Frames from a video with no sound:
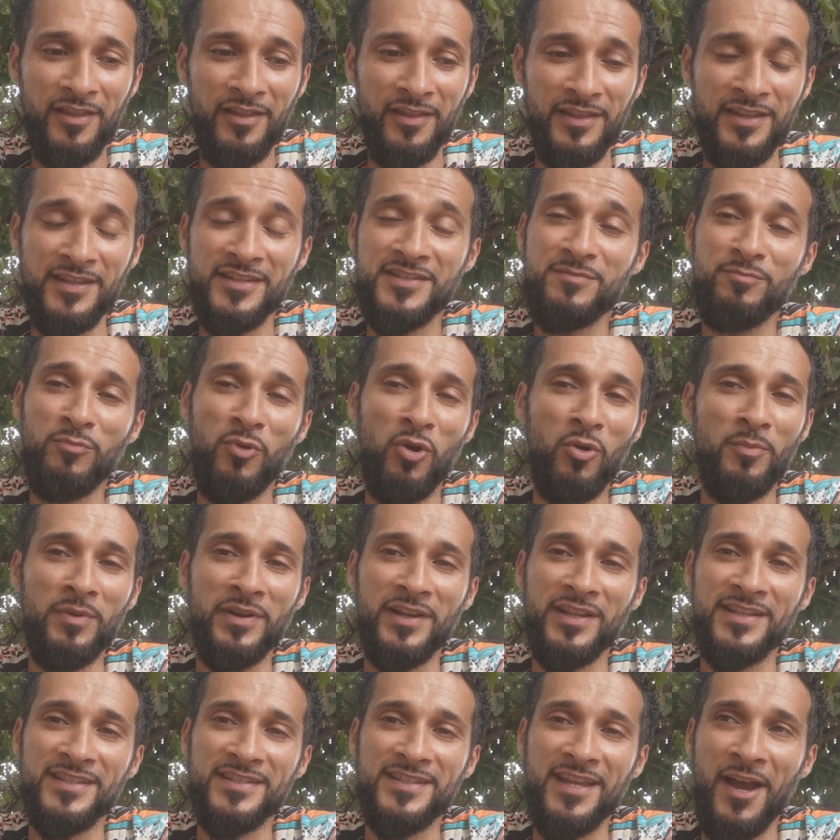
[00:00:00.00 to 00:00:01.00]
this
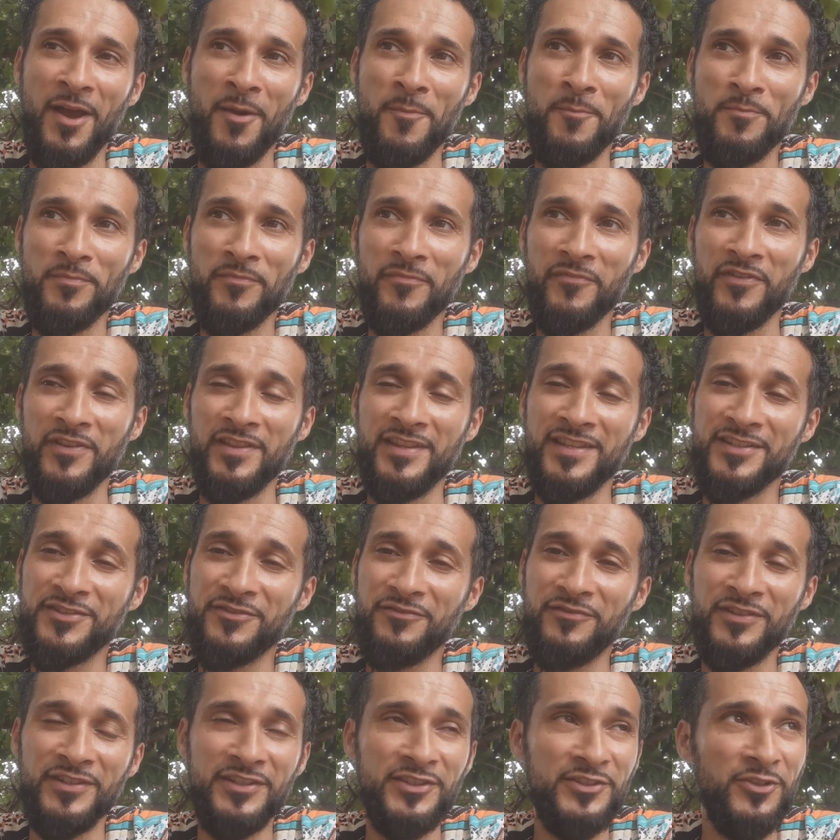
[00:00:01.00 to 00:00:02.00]
moment in time, for
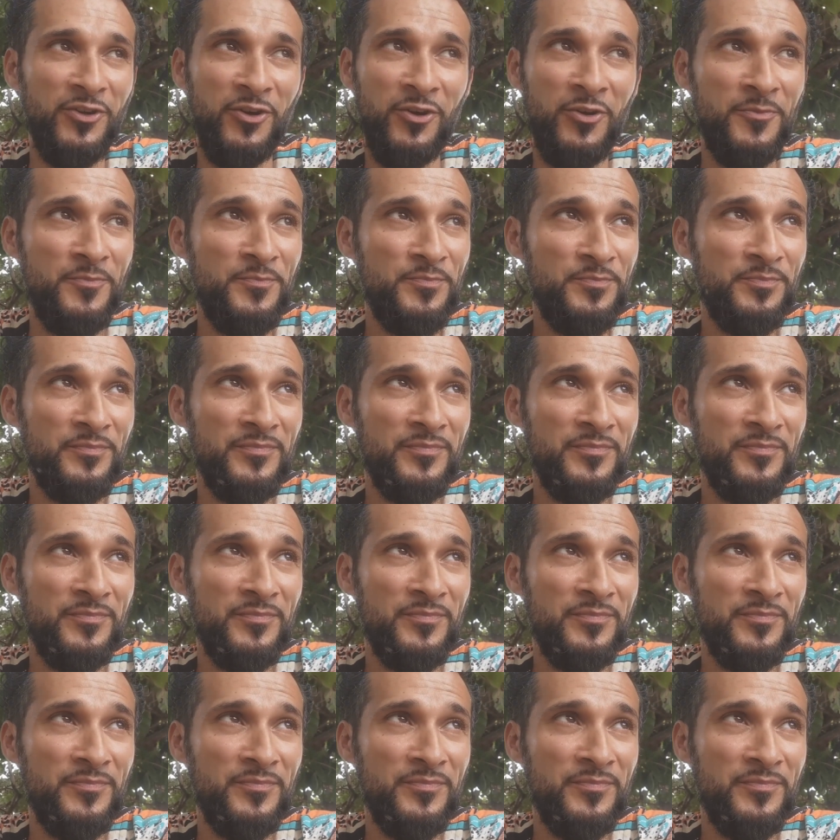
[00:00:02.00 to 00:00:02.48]
this video,